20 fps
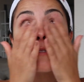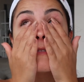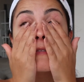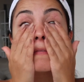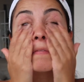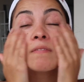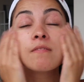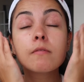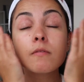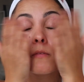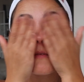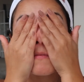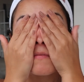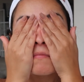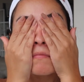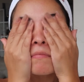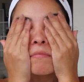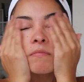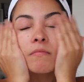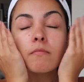
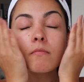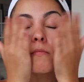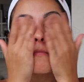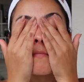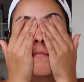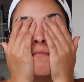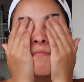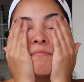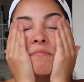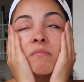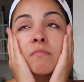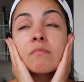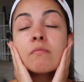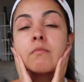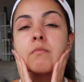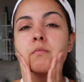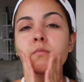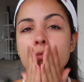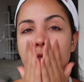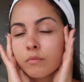
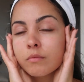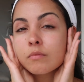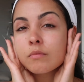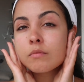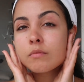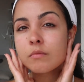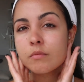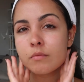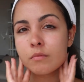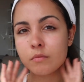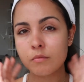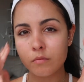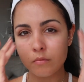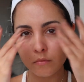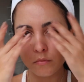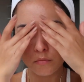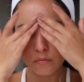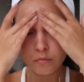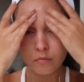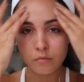
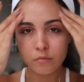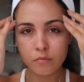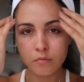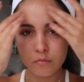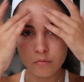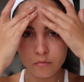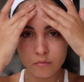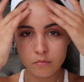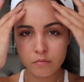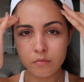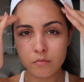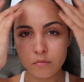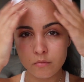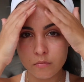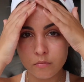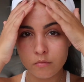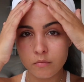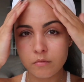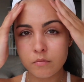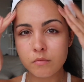
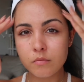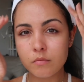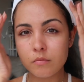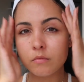No one is speaking in this clip.